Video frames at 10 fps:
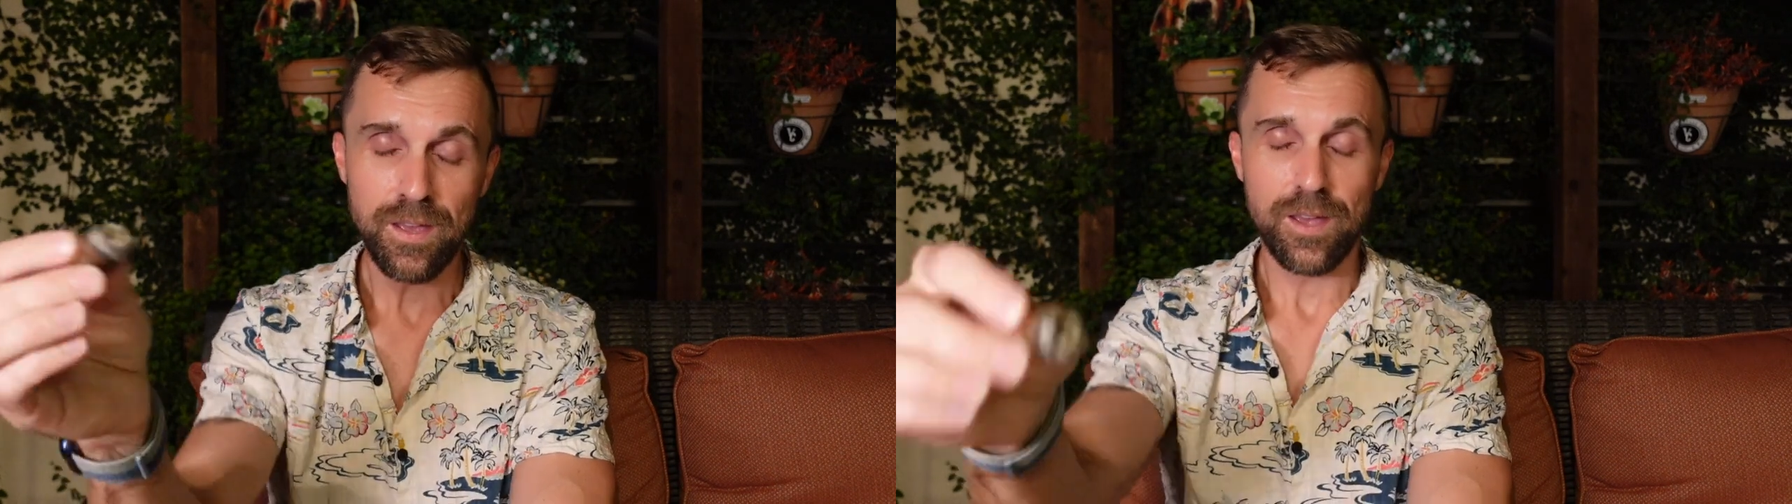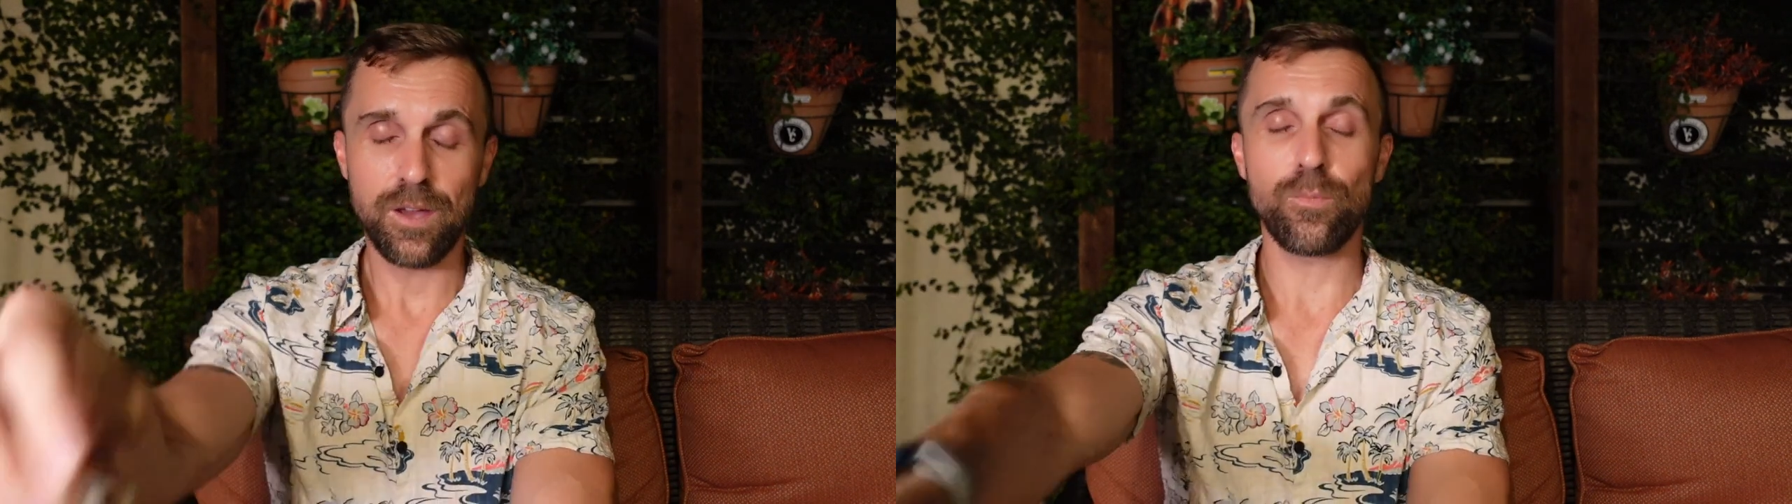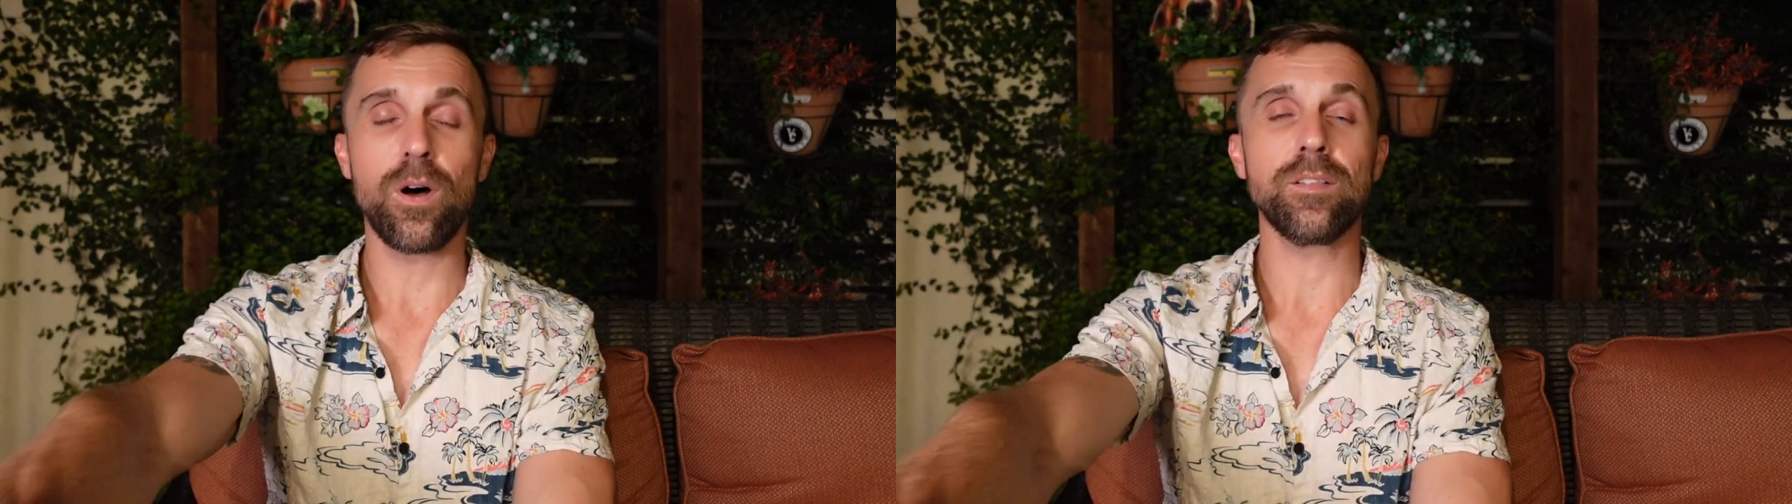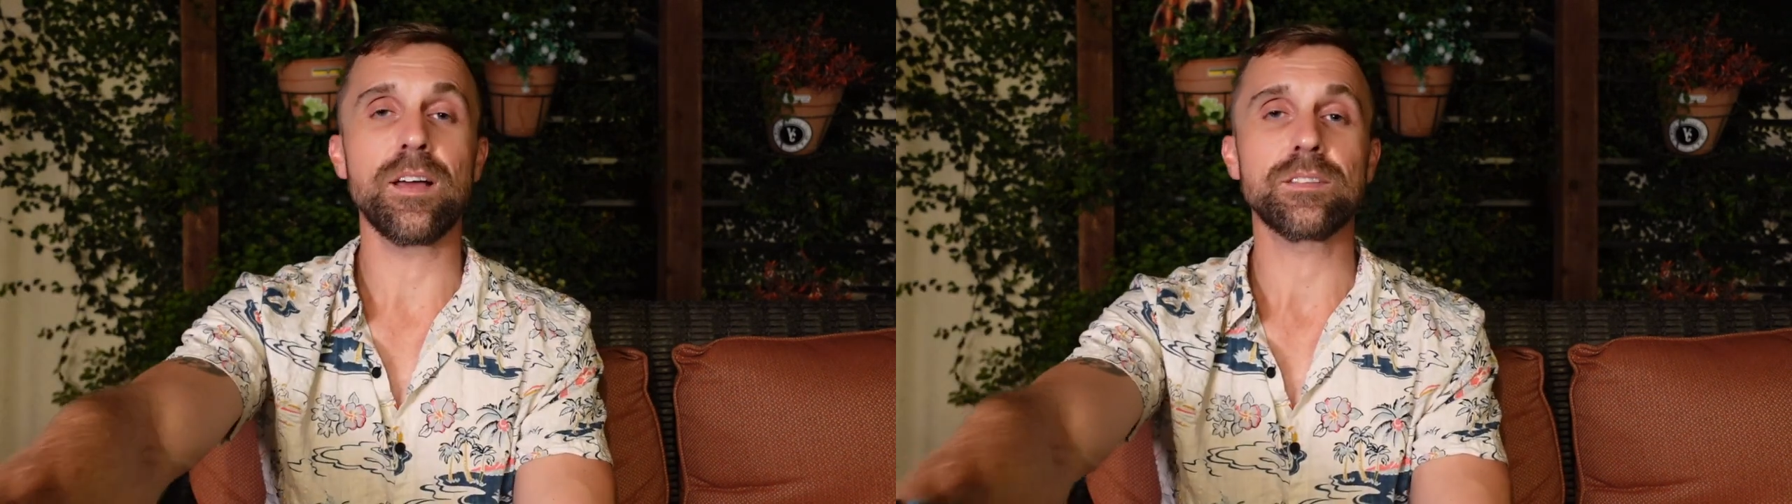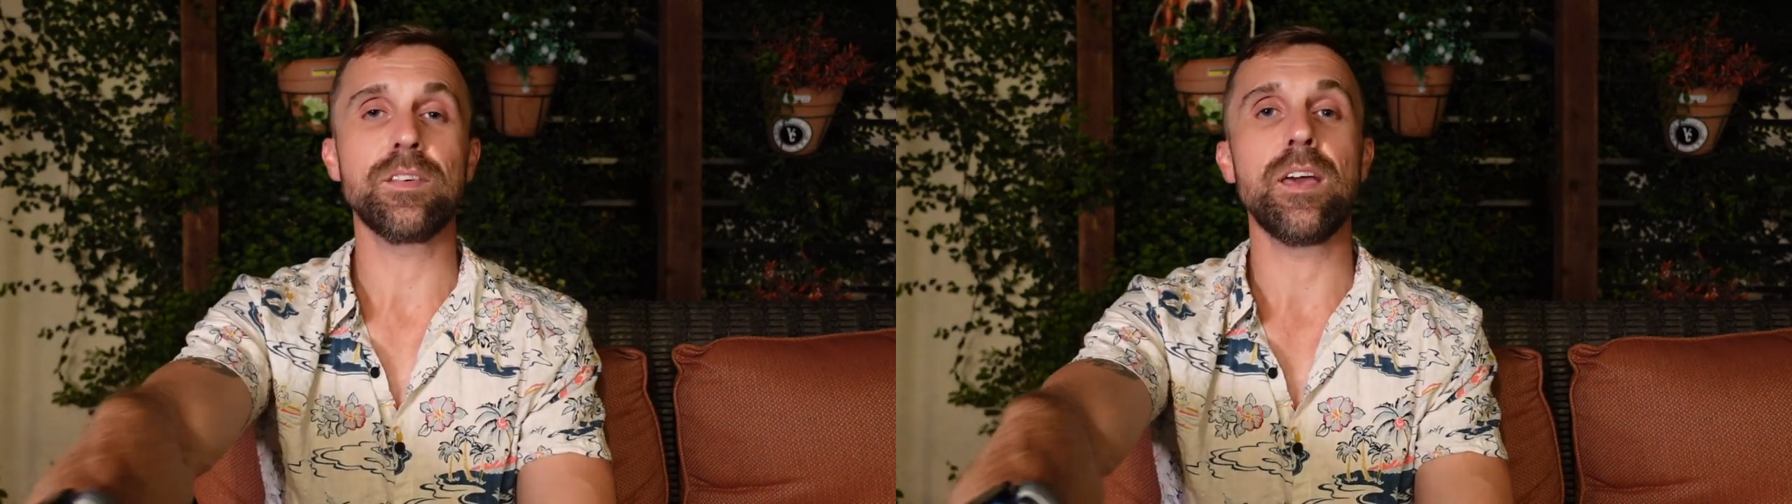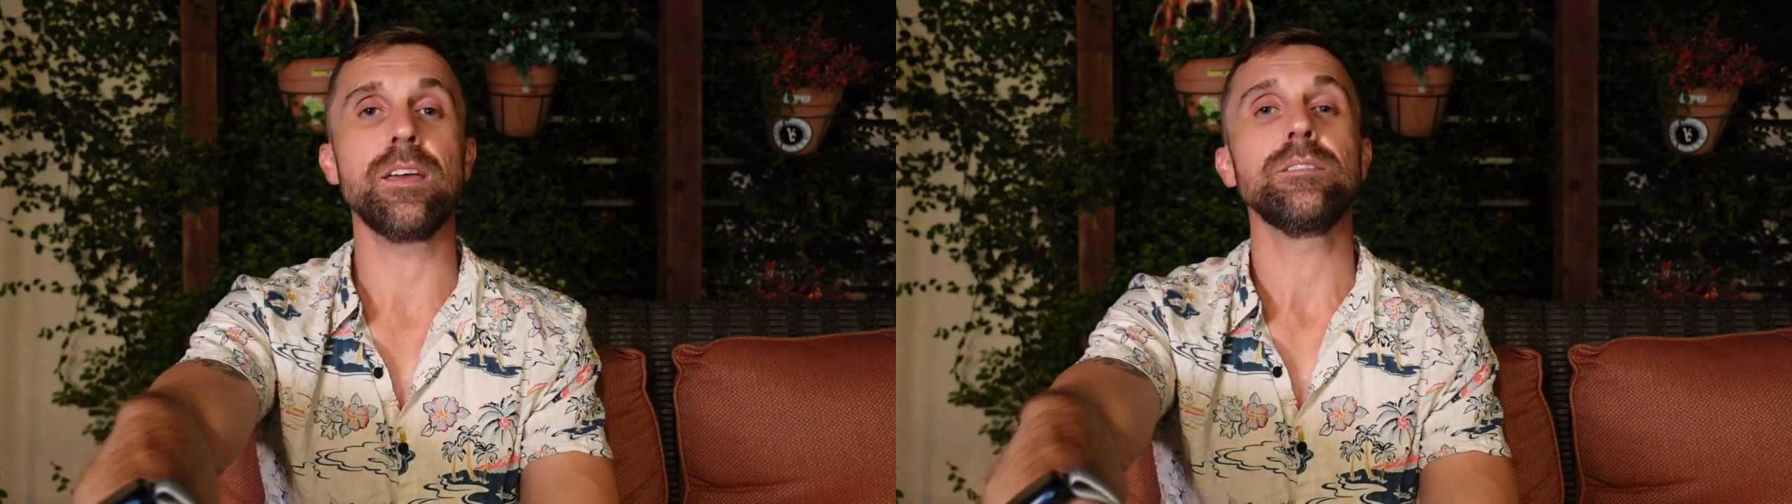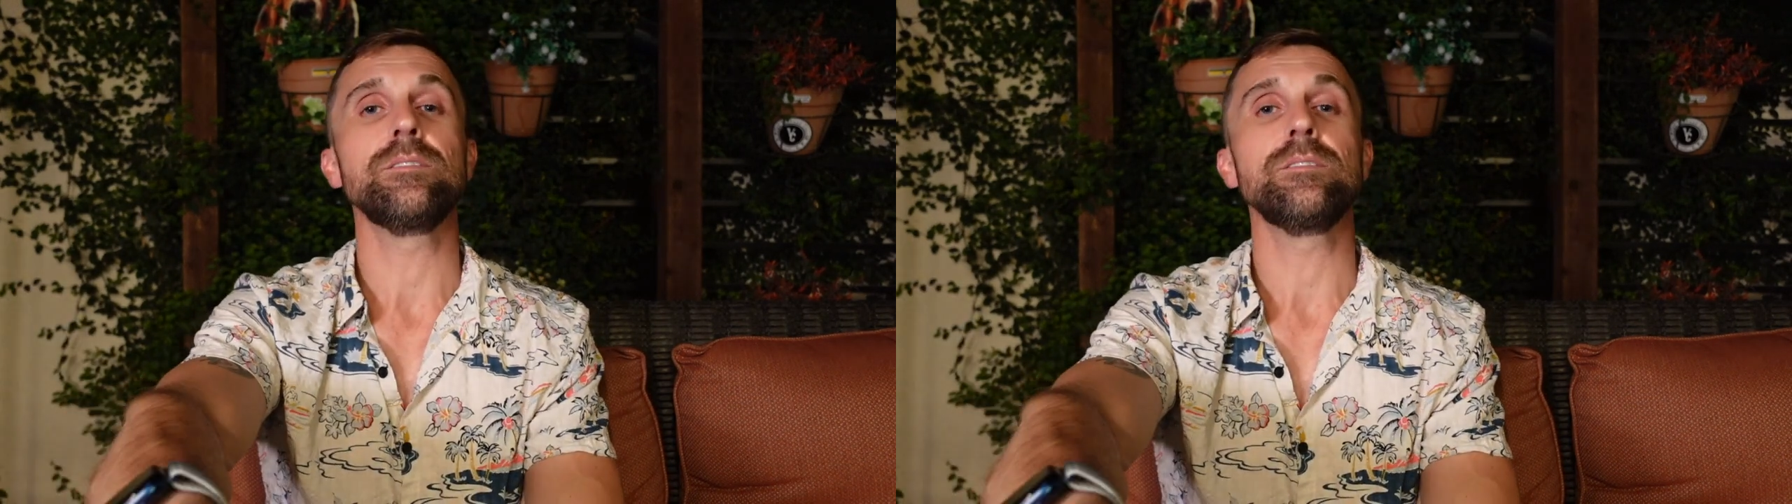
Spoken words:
And one last thing,